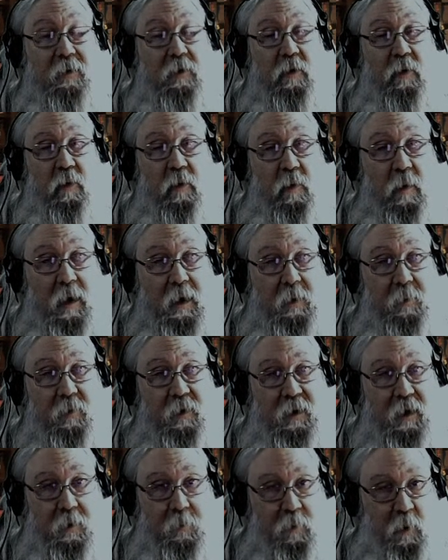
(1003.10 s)

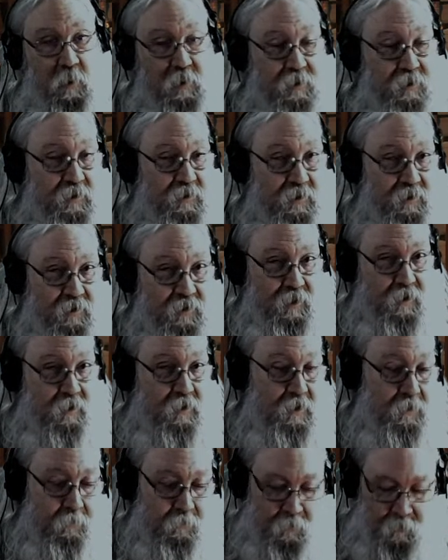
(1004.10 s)
incredibly on point and
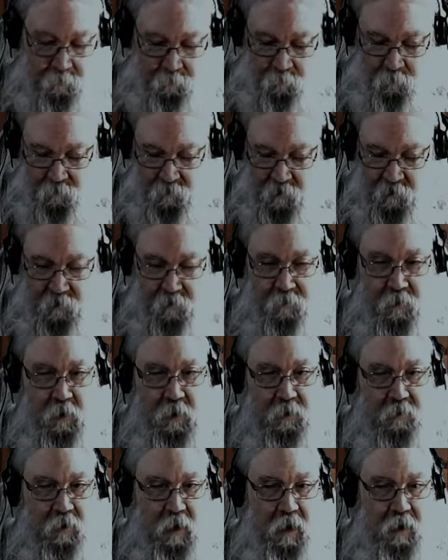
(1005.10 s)
succinct. Because if you
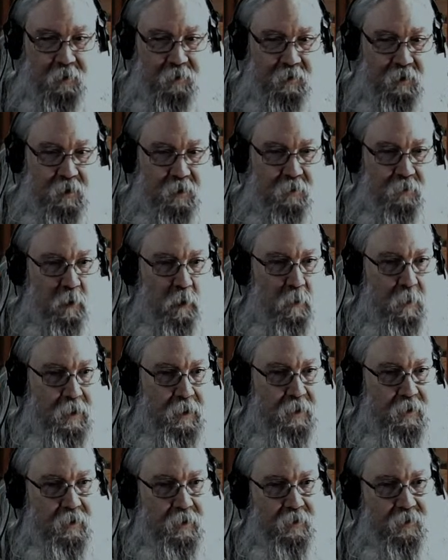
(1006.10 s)
get lost in too
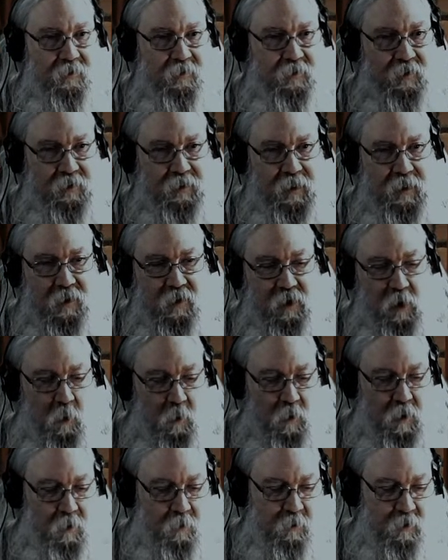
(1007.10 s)
many things, then they
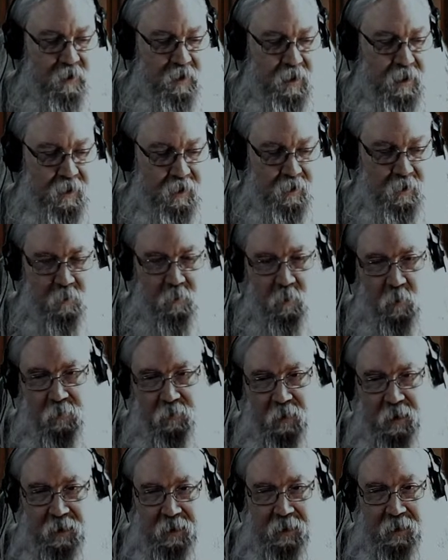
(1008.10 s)
don't understand
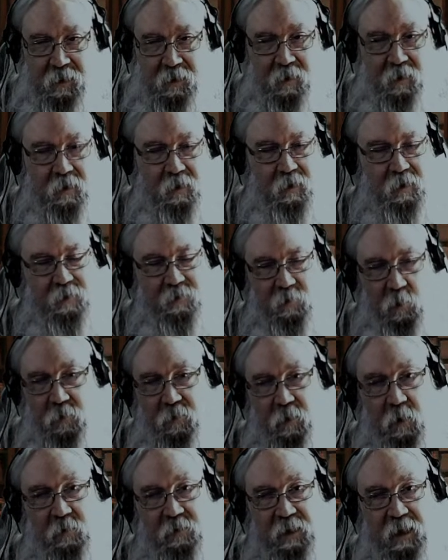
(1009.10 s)
what they need. So
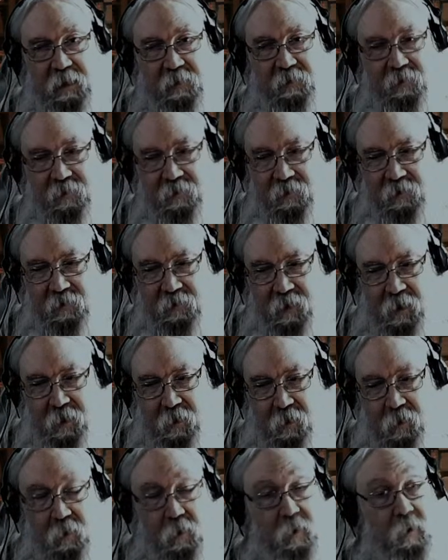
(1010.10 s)
in those cases, it's
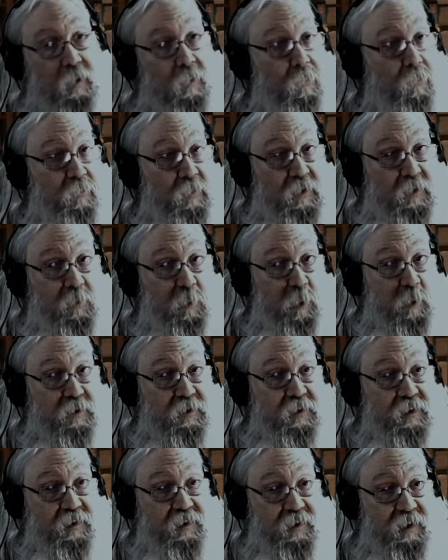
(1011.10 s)
like this
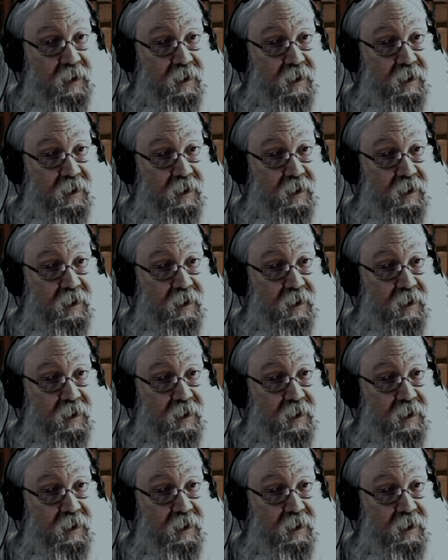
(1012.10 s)
person is